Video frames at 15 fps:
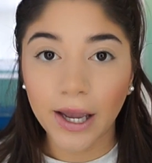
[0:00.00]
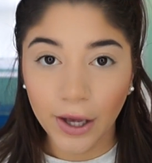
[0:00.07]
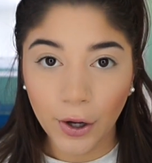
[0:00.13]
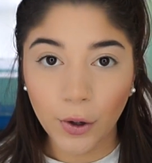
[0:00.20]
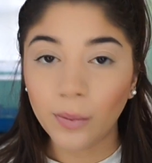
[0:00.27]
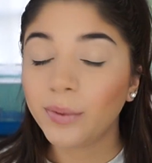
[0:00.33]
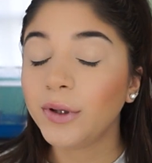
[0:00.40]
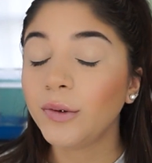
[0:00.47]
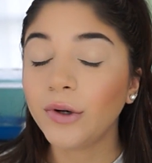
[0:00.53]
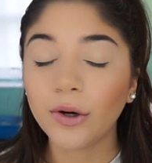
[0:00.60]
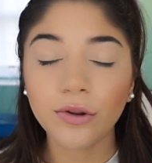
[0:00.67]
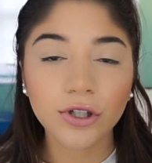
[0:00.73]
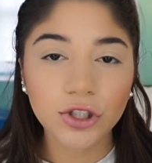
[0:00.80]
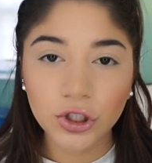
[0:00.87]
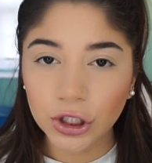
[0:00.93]
I hope you
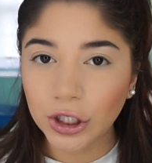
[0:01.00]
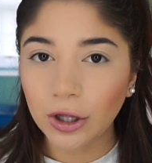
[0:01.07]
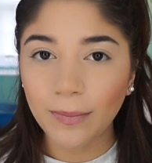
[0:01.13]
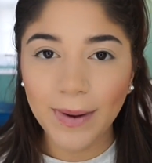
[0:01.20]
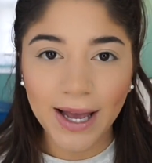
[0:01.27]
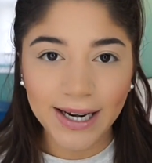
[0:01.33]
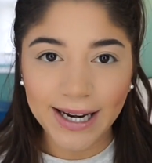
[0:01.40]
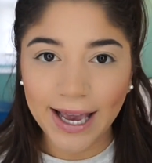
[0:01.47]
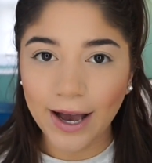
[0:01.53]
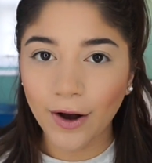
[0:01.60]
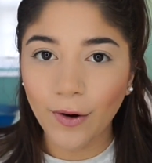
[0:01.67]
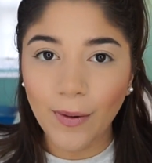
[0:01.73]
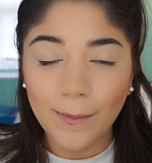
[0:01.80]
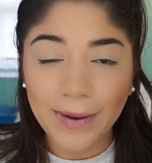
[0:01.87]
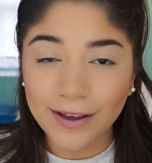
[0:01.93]
know the drill by
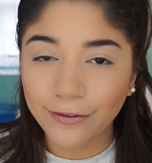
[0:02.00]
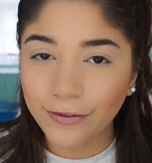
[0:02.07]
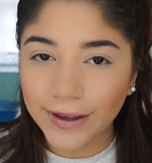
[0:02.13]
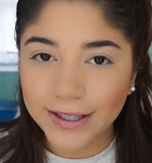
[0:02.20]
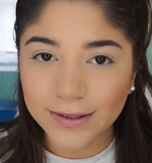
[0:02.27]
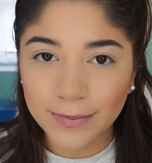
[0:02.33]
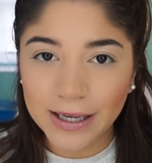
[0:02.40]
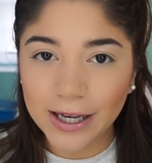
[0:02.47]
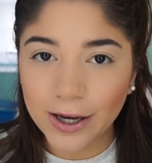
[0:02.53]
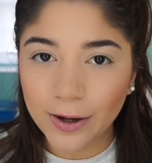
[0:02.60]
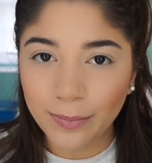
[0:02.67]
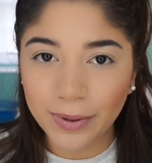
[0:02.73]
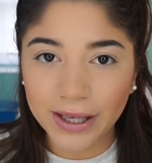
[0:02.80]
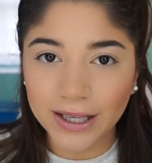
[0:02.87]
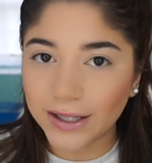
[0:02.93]
now. My face
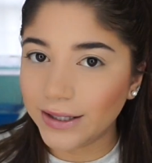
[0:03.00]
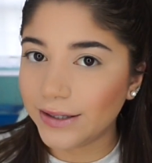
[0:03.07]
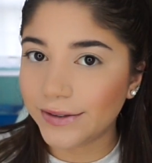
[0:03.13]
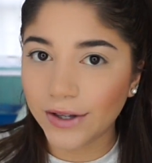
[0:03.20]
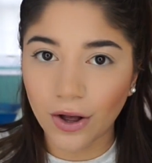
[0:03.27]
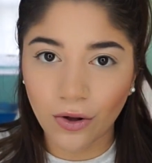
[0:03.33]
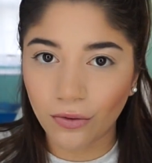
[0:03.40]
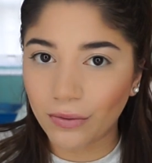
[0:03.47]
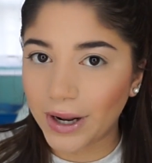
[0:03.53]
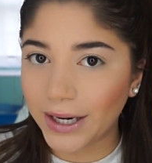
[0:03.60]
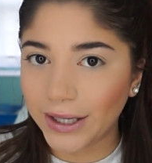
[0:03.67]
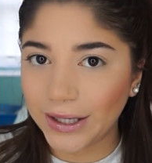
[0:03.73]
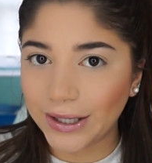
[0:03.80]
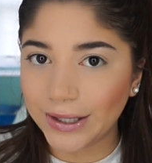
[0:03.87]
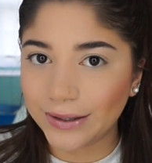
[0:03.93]
makeup is
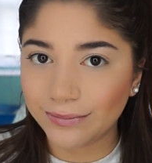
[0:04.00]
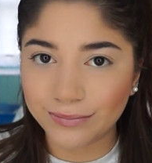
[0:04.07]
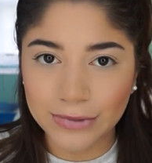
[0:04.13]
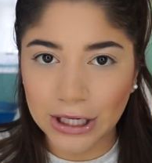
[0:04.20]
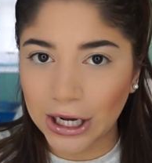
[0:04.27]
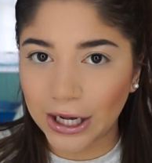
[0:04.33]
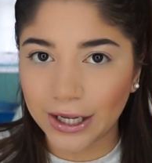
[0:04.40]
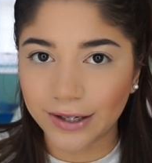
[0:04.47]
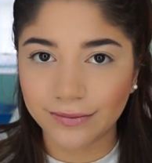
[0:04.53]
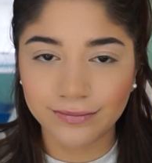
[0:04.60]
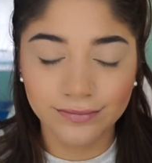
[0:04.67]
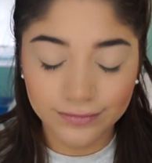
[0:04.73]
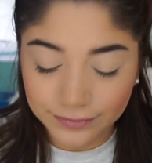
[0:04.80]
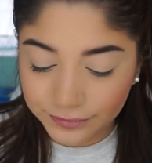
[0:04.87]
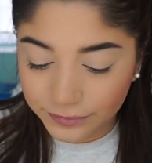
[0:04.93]
already
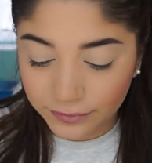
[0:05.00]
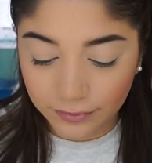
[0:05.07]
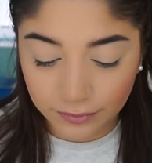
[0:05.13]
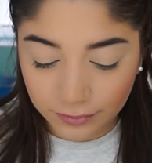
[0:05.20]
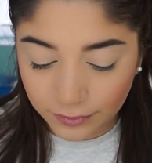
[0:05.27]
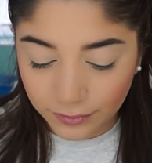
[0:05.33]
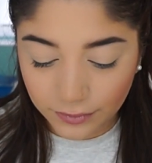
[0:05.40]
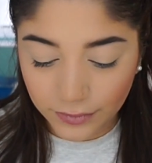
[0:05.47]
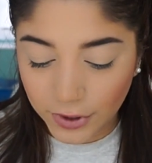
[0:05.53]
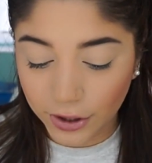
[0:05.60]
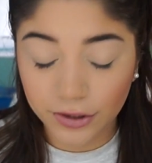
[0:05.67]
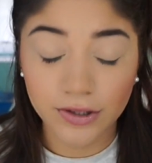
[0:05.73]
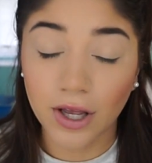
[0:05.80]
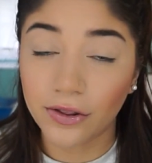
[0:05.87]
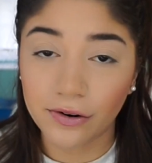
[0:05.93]
done.
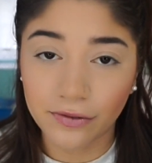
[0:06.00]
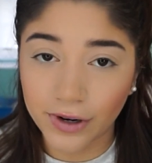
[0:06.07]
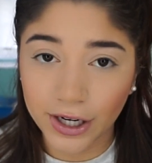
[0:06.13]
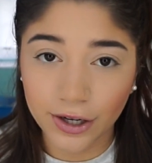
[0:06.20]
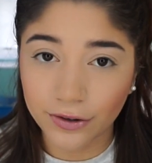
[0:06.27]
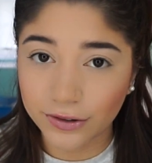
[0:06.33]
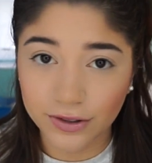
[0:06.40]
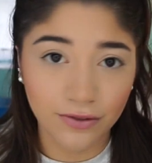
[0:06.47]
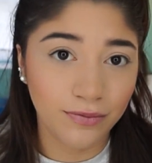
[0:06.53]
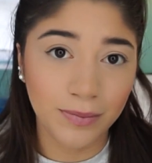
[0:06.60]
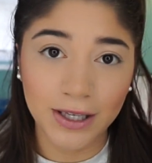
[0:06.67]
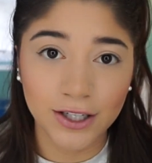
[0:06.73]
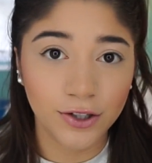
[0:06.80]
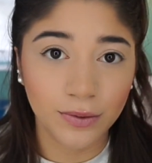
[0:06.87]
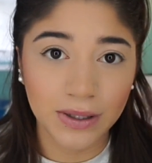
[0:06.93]
There's other videos of
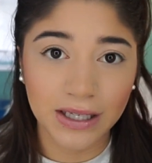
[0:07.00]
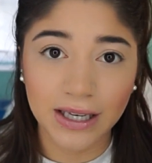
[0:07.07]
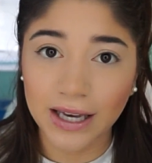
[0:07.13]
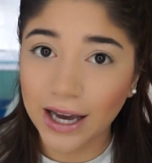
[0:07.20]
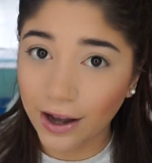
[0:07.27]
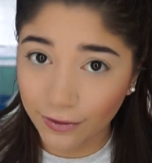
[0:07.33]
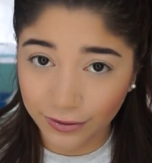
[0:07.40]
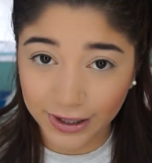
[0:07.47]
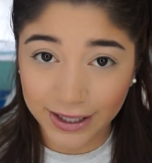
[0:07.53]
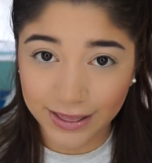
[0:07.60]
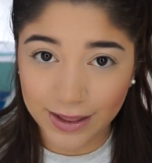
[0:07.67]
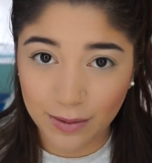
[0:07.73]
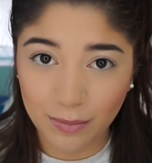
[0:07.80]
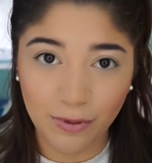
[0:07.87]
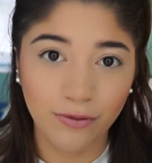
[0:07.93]
me doing it. I've
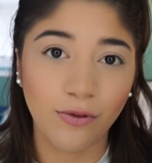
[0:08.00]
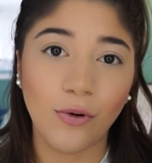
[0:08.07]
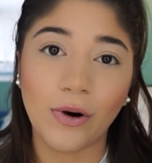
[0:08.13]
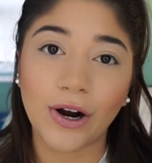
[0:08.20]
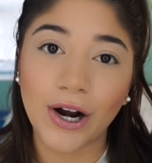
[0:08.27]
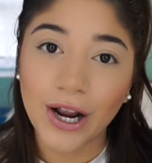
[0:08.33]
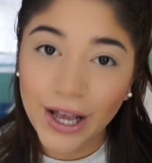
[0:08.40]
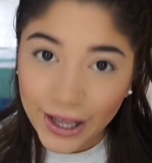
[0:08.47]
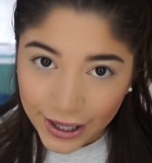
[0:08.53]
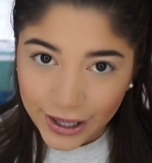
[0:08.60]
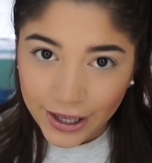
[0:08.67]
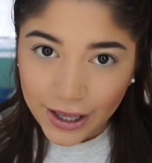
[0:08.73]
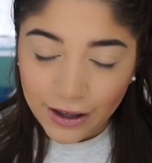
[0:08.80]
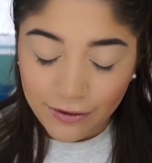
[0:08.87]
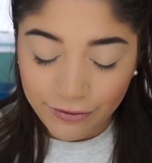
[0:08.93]
linked them before.
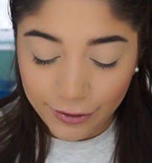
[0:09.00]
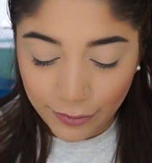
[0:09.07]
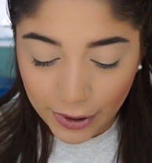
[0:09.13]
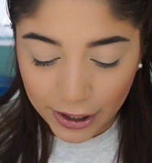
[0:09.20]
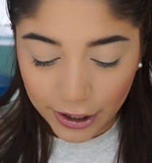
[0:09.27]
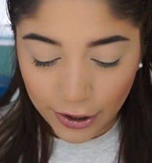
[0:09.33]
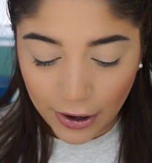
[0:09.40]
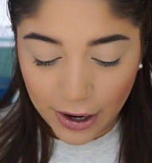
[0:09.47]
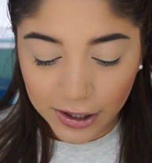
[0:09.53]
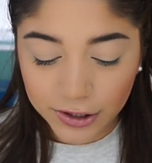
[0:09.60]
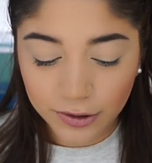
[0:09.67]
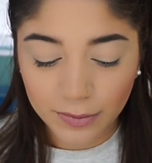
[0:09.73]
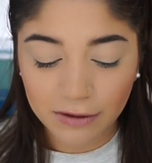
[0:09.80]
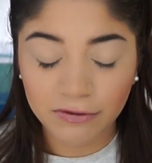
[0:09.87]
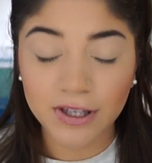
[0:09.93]
If you want to know how I
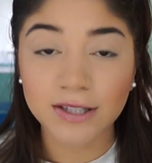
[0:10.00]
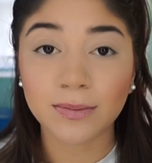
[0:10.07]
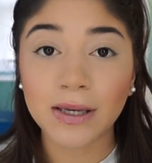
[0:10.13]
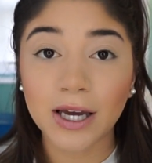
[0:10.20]
do my face